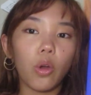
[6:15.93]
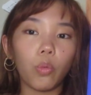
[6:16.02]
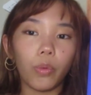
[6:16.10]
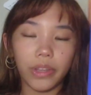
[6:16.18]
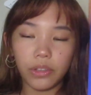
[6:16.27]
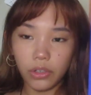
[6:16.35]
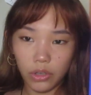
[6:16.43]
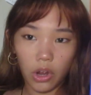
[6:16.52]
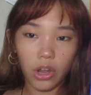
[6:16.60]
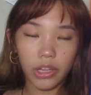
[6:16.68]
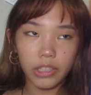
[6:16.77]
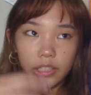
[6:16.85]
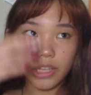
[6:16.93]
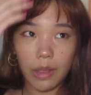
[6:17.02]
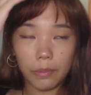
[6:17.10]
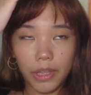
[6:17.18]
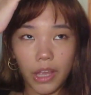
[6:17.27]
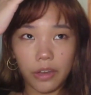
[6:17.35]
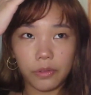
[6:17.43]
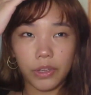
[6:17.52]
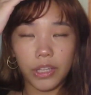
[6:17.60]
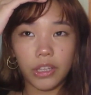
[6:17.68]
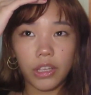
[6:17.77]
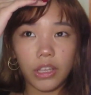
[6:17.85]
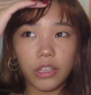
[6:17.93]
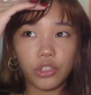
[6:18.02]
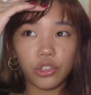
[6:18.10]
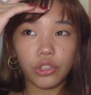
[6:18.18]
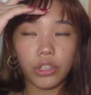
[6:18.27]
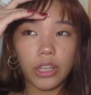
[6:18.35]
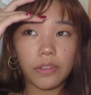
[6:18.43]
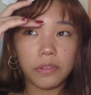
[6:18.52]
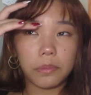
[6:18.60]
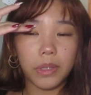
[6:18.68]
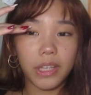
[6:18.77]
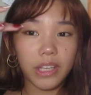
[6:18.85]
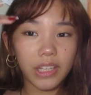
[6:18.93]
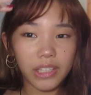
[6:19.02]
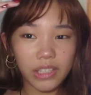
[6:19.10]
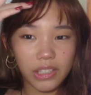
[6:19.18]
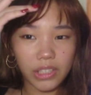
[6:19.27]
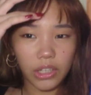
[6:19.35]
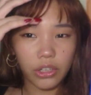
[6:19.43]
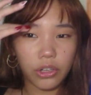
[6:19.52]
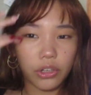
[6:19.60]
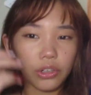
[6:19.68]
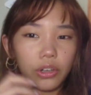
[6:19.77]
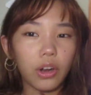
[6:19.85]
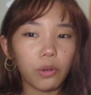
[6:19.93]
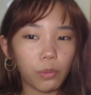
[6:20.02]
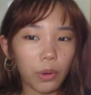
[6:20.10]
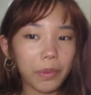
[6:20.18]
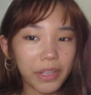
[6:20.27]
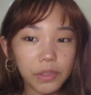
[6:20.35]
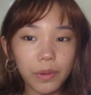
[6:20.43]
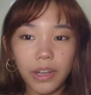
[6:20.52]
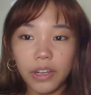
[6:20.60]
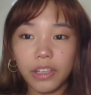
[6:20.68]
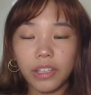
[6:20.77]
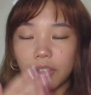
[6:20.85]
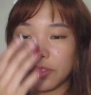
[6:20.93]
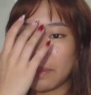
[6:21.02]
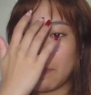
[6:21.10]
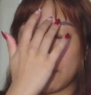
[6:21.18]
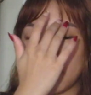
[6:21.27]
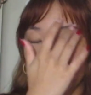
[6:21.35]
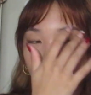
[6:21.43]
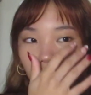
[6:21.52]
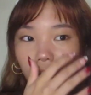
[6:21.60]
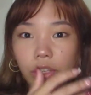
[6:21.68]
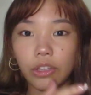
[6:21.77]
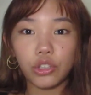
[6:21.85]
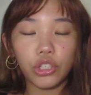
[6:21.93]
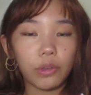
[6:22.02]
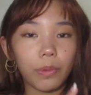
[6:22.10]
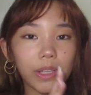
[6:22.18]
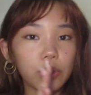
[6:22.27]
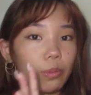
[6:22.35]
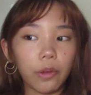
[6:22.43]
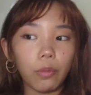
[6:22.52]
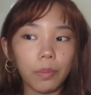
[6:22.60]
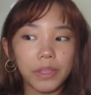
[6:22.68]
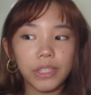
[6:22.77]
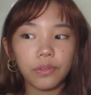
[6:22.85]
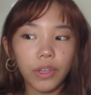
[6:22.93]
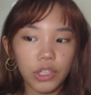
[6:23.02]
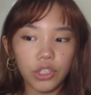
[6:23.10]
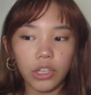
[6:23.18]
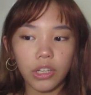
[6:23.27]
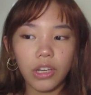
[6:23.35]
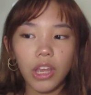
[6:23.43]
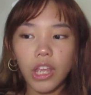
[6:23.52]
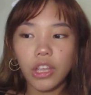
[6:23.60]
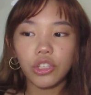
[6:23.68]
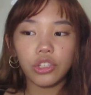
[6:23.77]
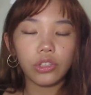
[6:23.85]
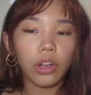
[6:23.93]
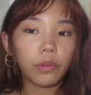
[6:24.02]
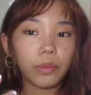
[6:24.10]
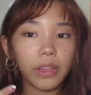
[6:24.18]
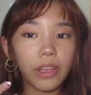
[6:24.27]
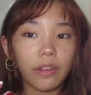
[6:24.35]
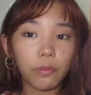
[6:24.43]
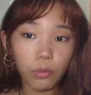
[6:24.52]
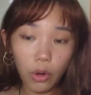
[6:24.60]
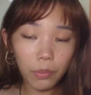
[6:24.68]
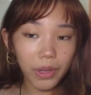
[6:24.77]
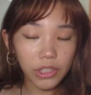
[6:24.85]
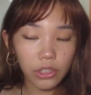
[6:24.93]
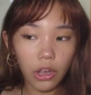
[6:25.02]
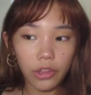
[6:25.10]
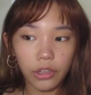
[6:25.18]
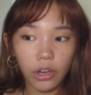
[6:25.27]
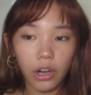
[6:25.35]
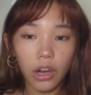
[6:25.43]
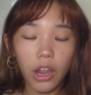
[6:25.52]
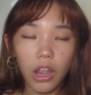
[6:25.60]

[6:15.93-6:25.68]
whether or not Emily Henry should even be considered a romance writer. You know, some people like to argue she writes like women's fiction, she's not really a romance author,